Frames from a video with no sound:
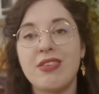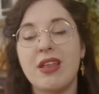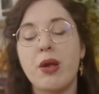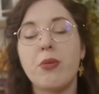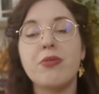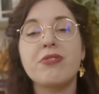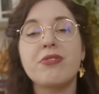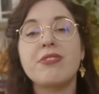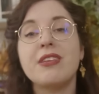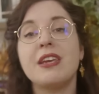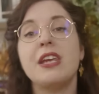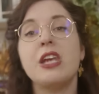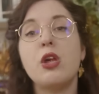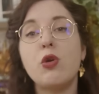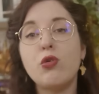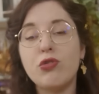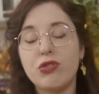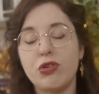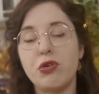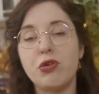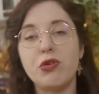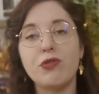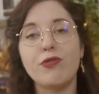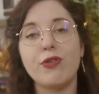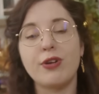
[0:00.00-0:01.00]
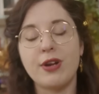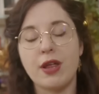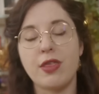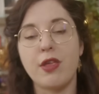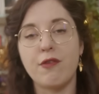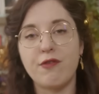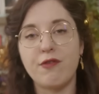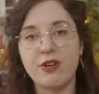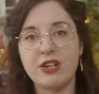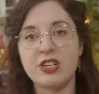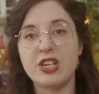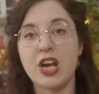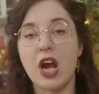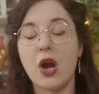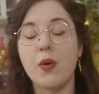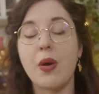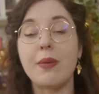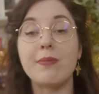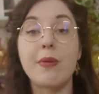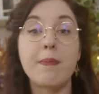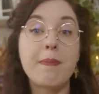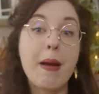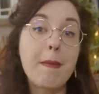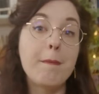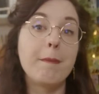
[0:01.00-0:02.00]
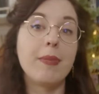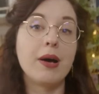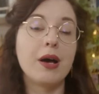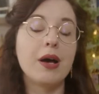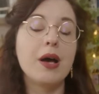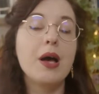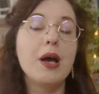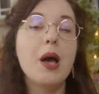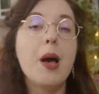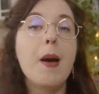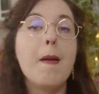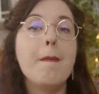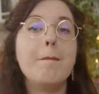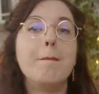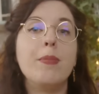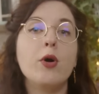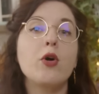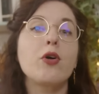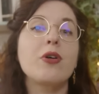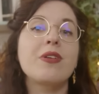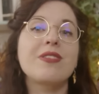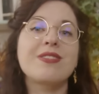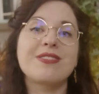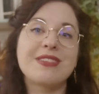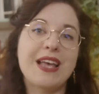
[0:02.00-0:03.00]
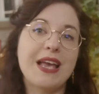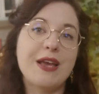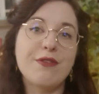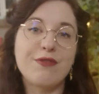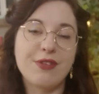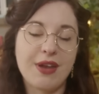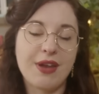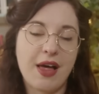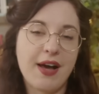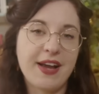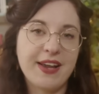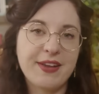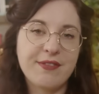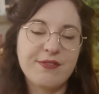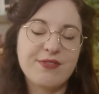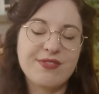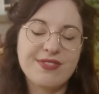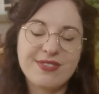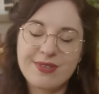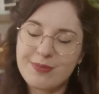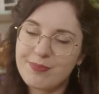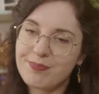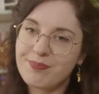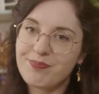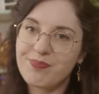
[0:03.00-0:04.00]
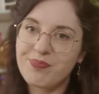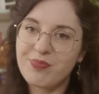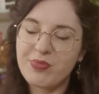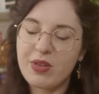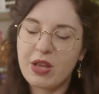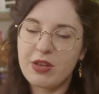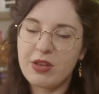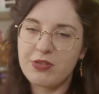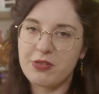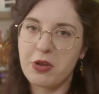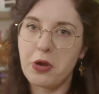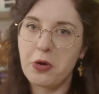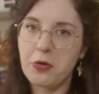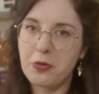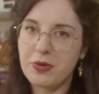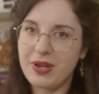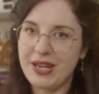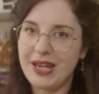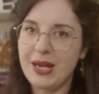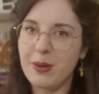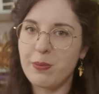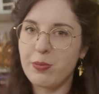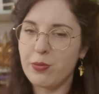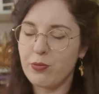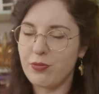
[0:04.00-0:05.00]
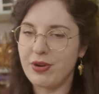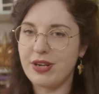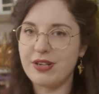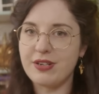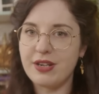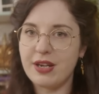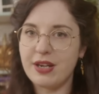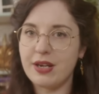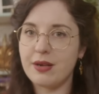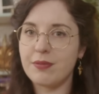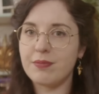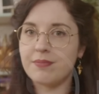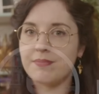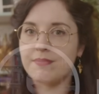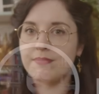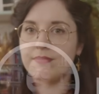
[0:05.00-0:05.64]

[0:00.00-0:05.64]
I'll see you soon for another video. And remember, books save lives. So keep reading.